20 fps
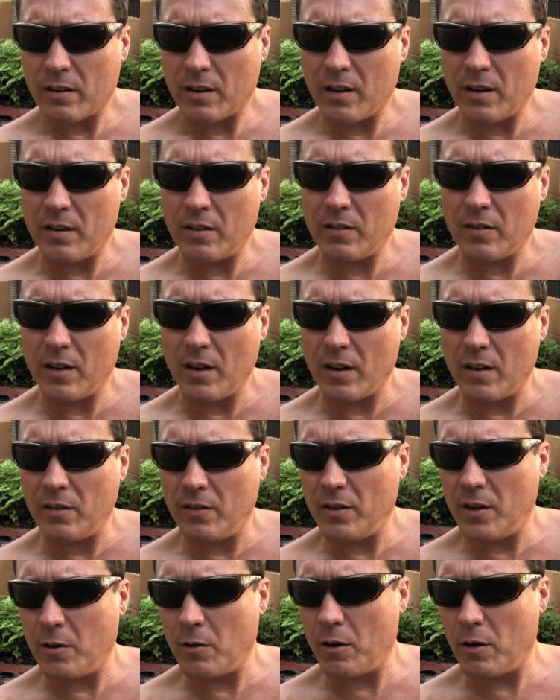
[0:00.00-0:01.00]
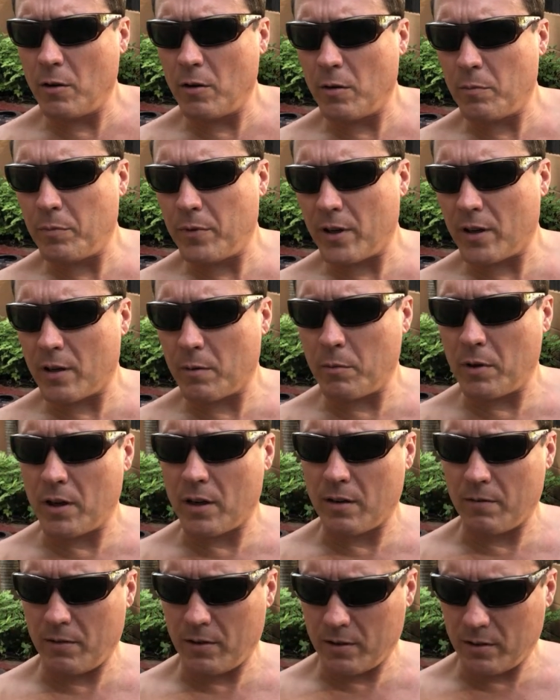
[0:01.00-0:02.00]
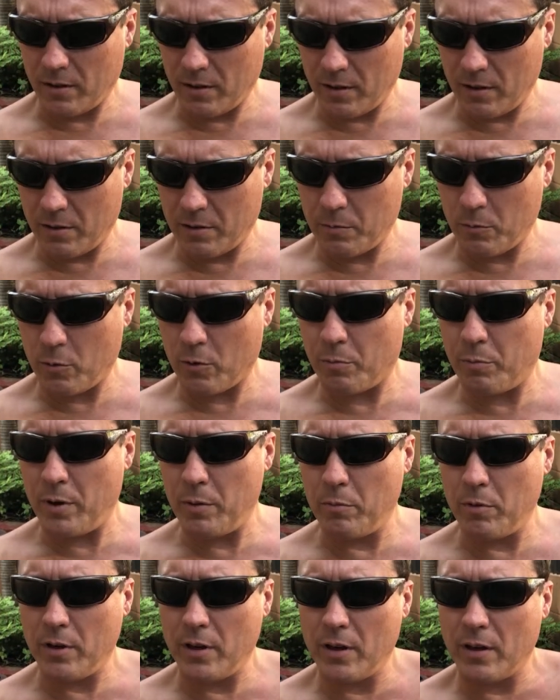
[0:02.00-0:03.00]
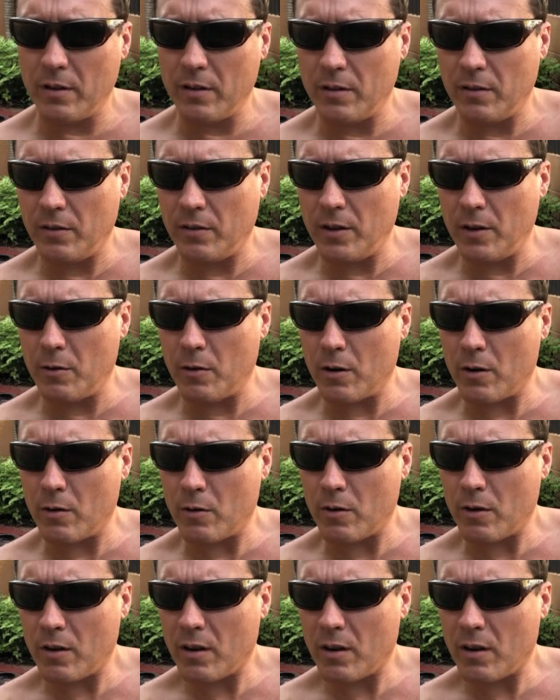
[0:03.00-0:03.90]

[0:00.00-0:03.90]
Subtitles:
Just got a zero up there, but obviously there's more people here than zero.